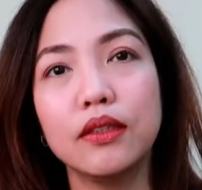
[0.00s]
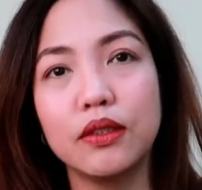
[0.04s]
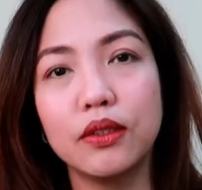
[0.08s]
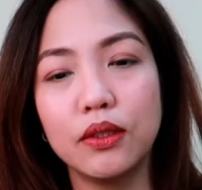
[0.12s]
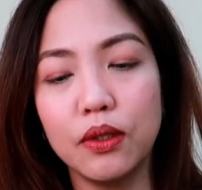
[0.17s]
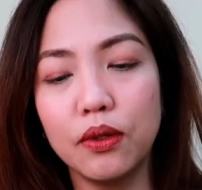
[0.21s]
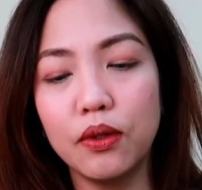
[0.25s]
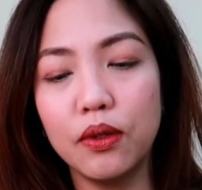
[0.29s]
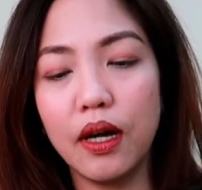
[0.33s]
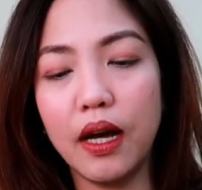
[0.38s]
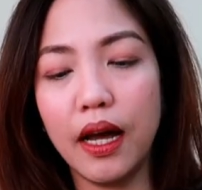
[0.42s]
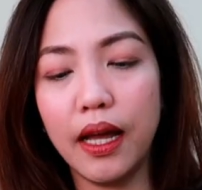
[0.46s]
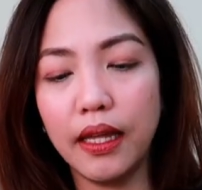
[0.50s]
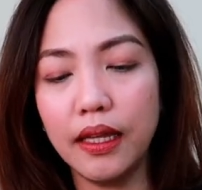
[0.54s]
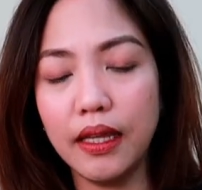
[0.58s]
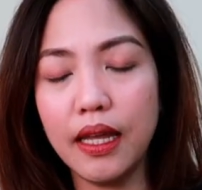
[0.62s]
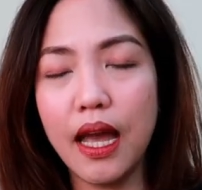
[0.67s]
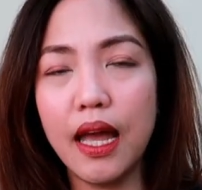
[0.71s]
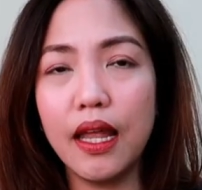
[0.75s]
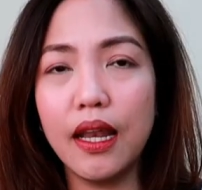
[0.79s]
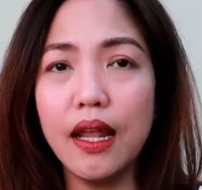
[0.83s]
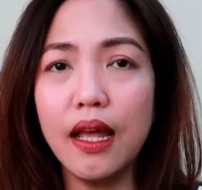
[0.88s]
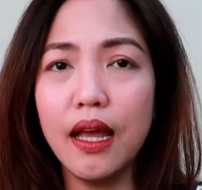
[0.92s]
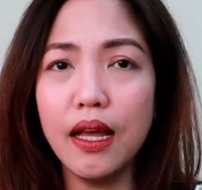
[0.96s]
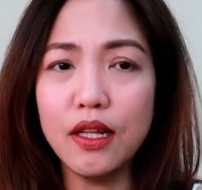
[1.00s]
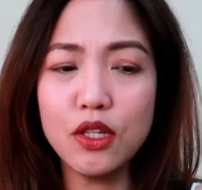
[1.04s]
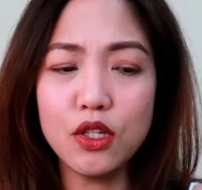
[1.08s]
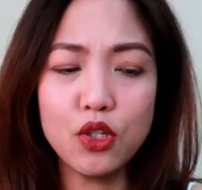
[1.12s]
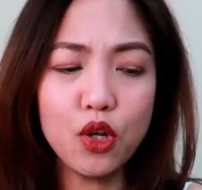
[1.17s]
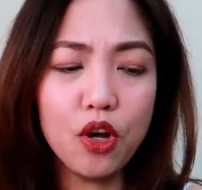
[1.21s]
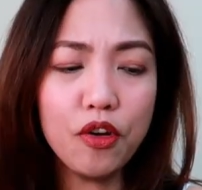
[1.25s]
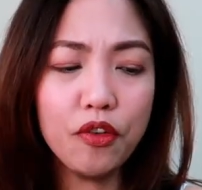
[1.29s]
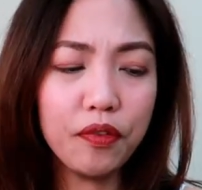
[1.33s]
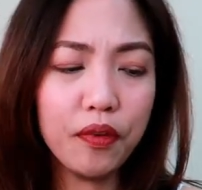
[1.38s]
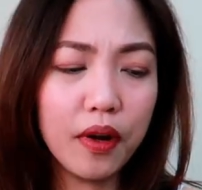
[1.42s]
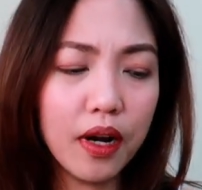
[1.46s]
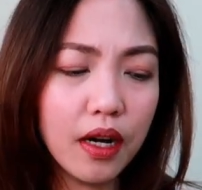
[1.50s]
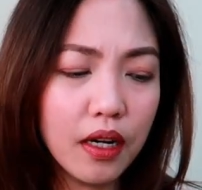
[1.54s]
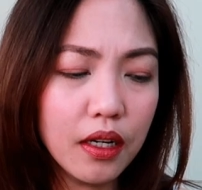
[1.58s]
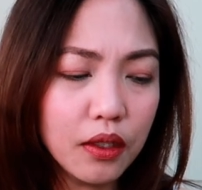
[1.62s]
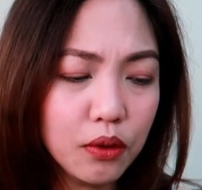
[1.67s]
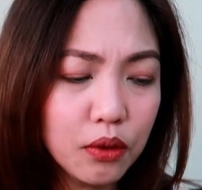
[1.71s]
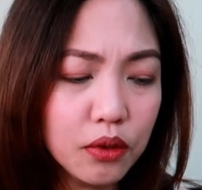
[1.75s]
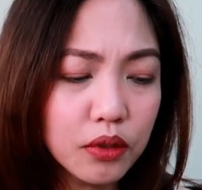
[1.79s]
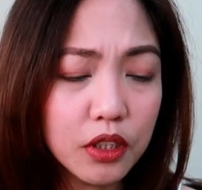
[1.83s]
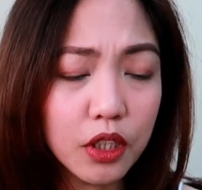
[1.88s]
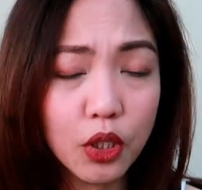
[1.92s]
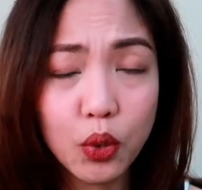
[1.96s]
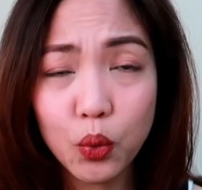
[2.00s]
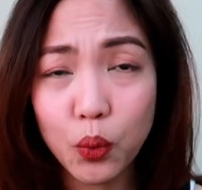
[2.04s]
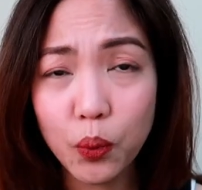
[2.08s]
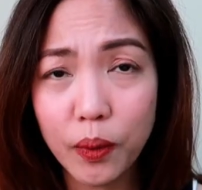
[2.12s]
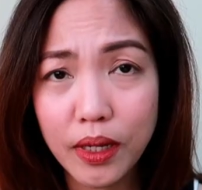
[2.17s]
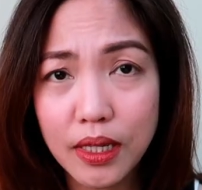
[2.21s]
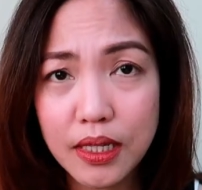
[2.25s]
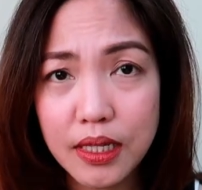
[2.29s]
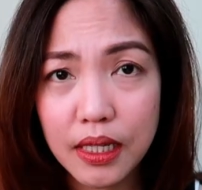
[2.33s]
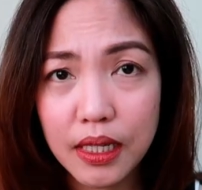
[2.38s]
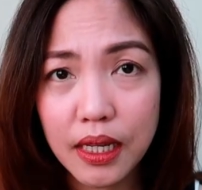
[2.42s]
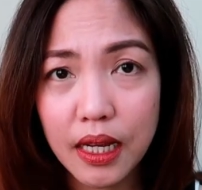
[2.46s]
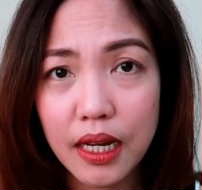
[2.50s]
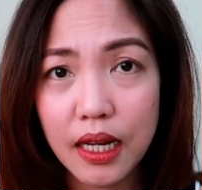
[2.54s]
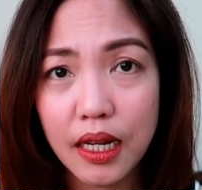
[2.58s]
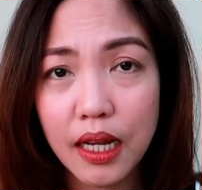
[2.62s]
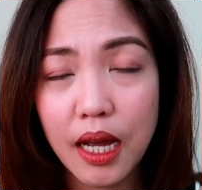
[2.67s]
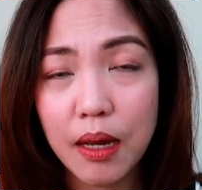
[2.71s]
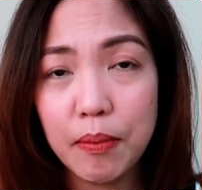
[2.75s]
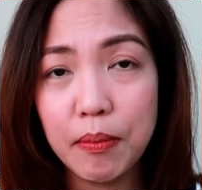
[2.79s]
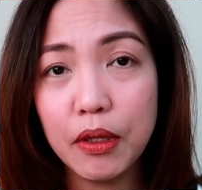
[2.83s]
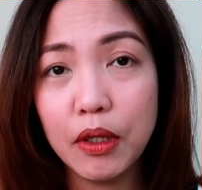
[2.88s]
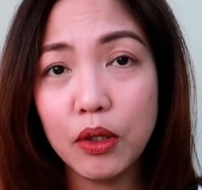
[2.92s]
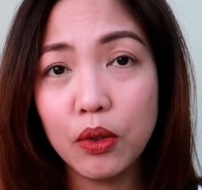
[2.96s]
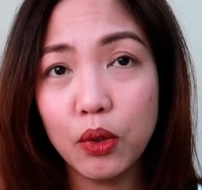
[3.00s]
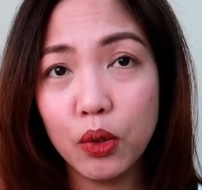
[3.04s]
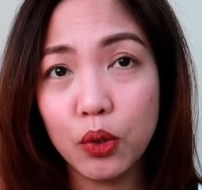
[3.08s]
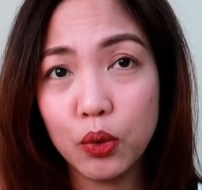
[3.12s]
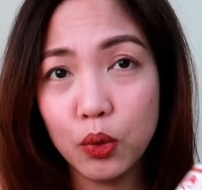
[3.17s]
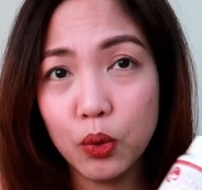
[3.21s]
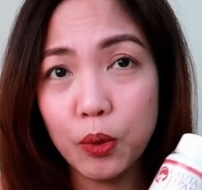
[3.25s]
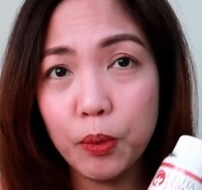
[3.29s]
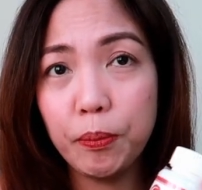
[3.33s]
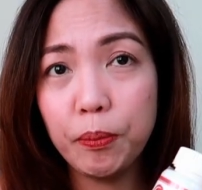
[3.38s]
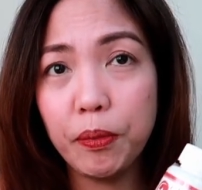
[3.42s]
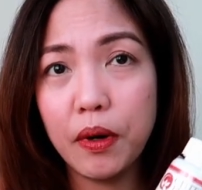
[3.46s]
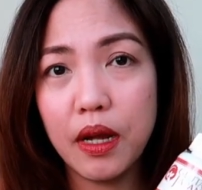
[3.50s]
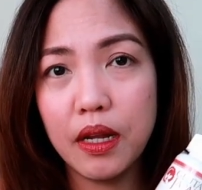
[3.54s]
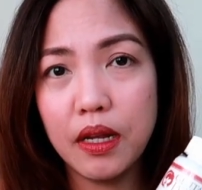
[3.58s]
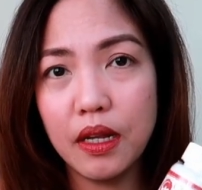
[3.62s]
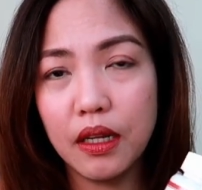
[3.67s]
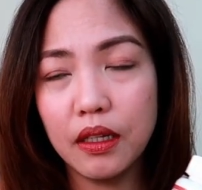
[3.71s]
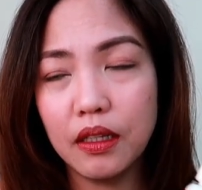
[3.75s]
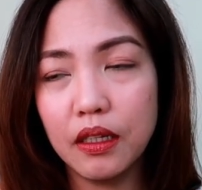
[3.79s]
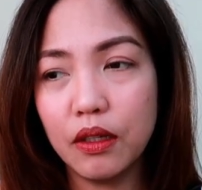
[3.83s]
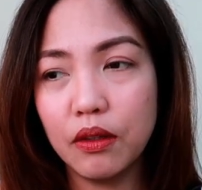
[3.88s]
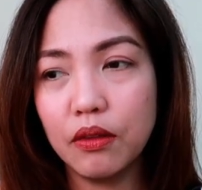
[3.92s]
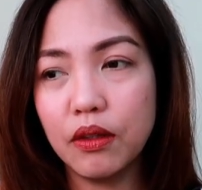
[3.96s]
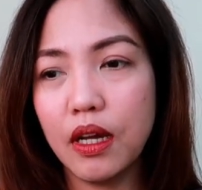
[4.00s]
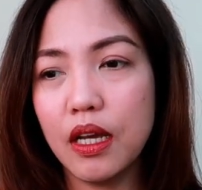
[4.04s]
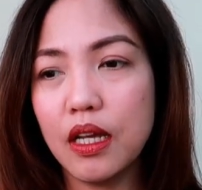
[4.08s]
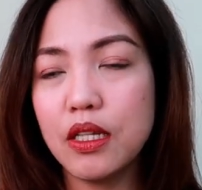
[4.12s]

So, ayan. So far, dun sa 2 weeks na ginagamit ko tong product na to,